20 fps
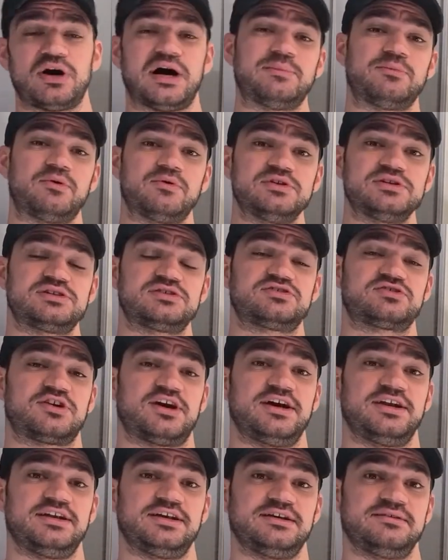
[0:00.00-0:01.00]
I'm always
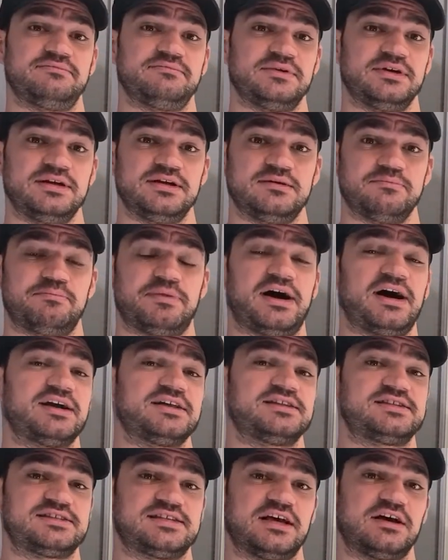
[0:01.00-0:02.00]
trying to buy
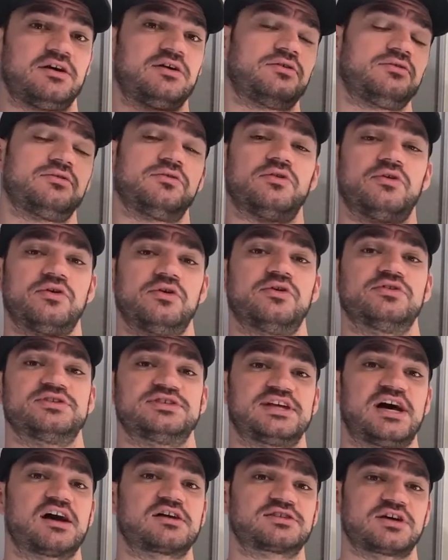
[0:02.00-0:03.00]
and sell on the
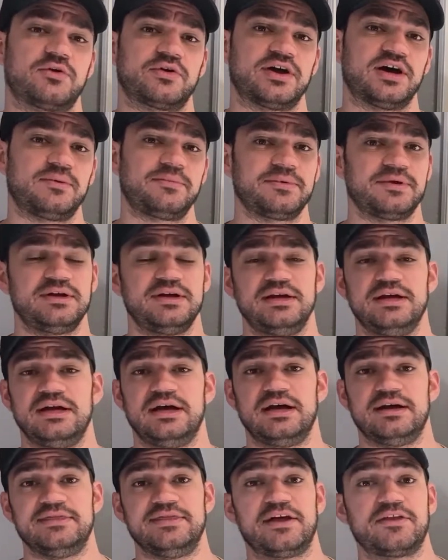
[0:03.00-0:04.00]
stocks going up.
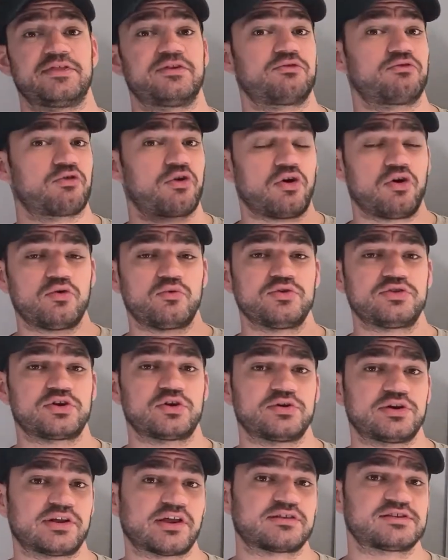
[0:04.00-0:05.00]
Nothing wrong with
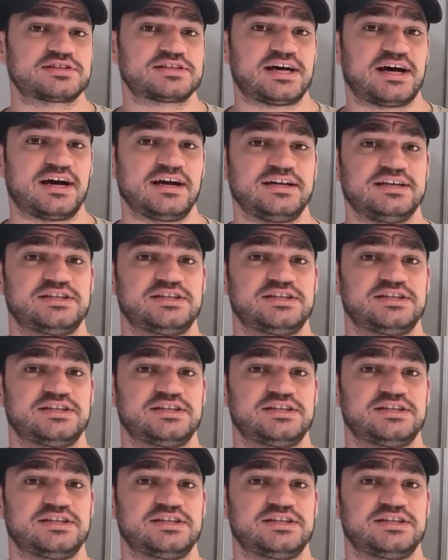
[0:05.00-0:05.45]
going to the other side.